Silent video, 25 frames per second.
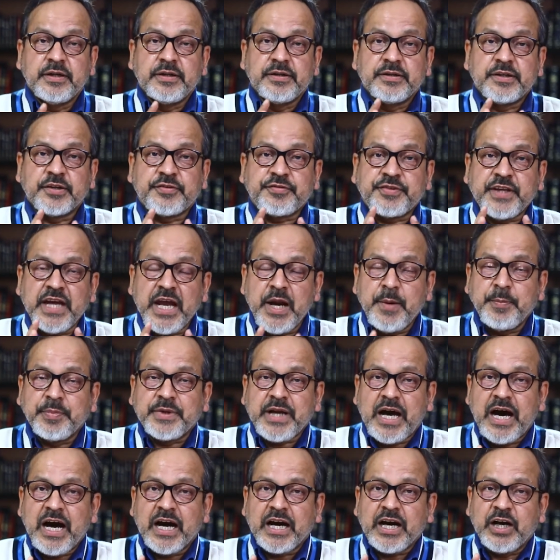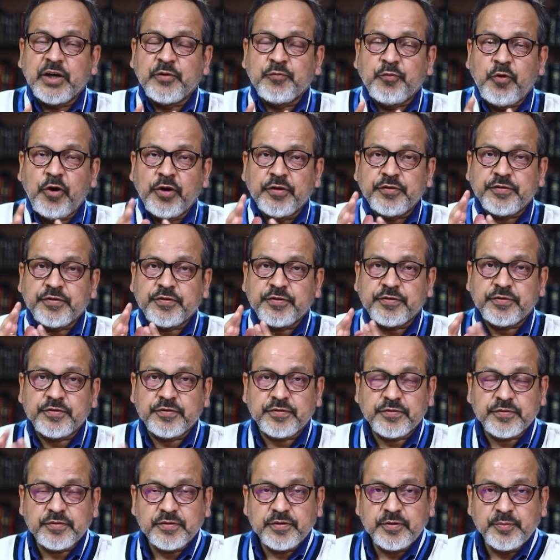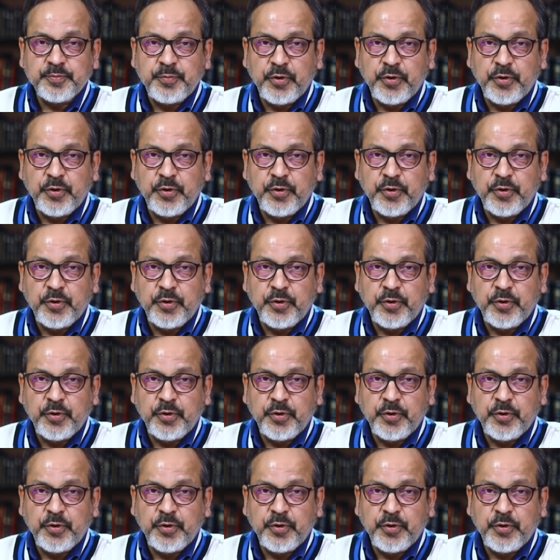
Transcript: the same target was